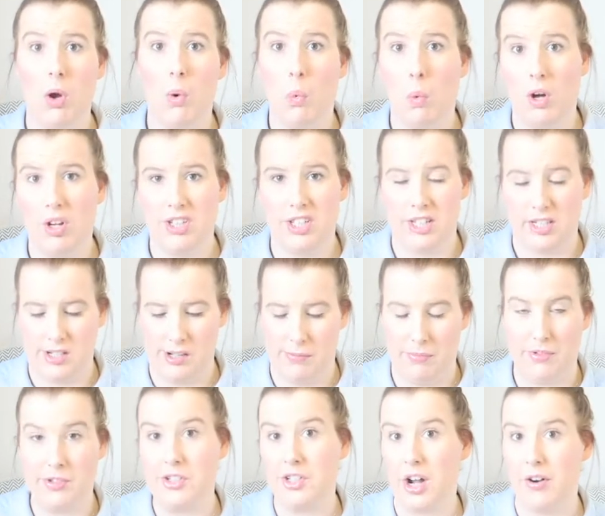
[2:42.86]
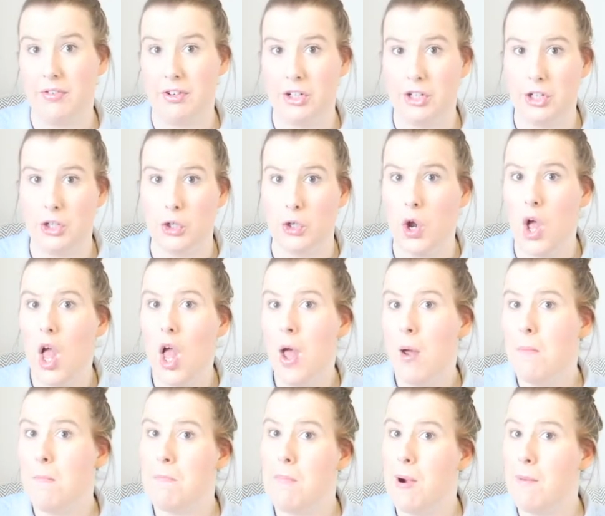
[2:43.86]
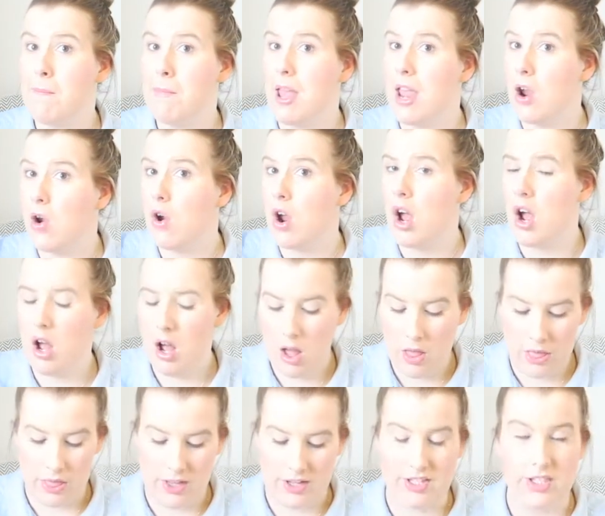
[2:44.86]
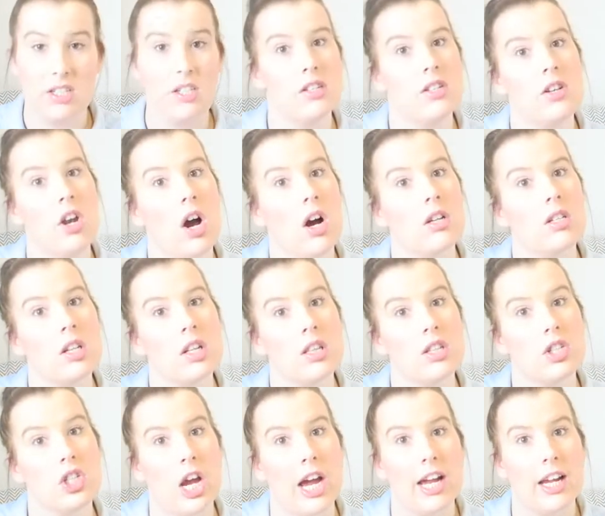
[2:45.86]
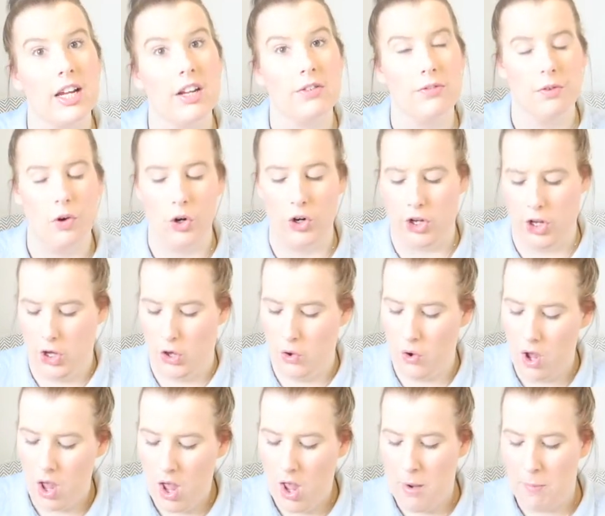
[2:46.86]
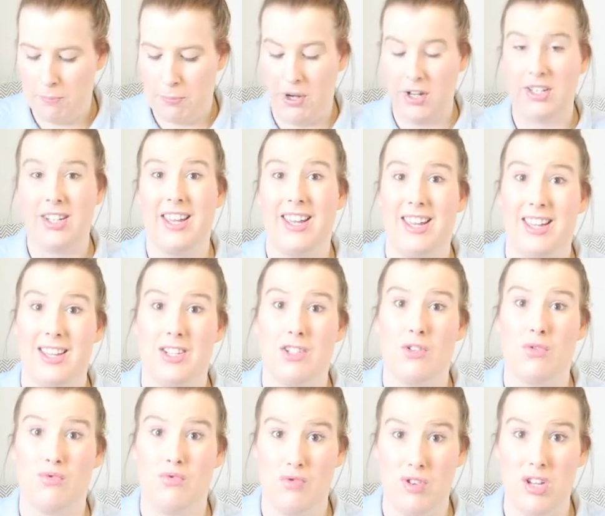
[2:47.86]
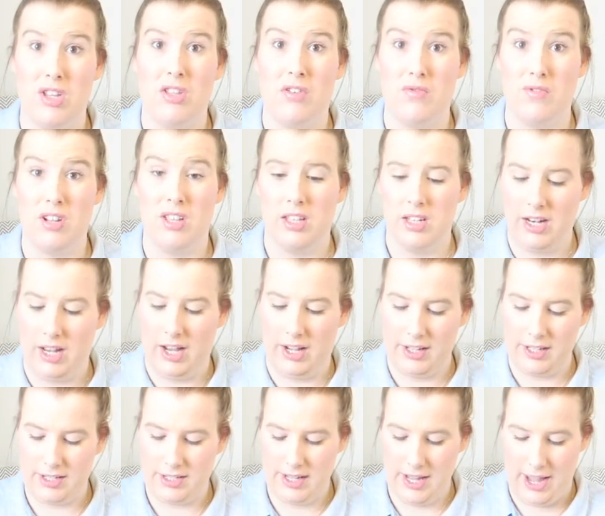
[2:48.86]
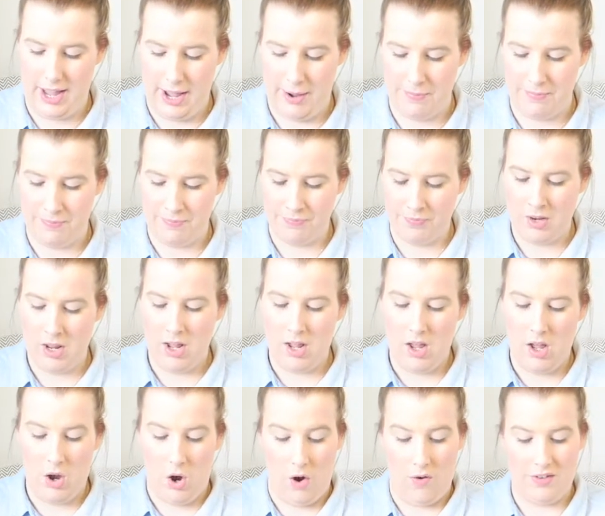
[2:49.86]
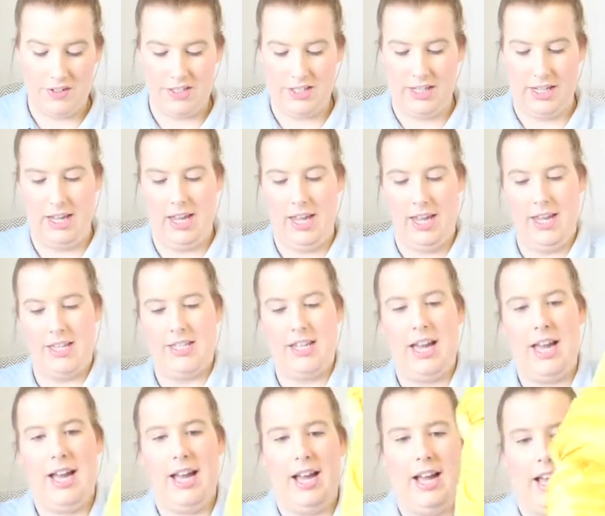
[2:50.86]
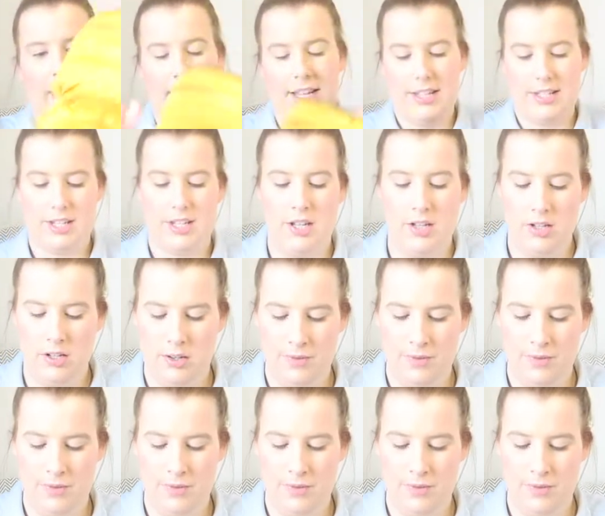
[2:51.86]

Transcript: wanting something to cover your bum area, this is not the jacket for you, but it is really, really nice. Obviously it has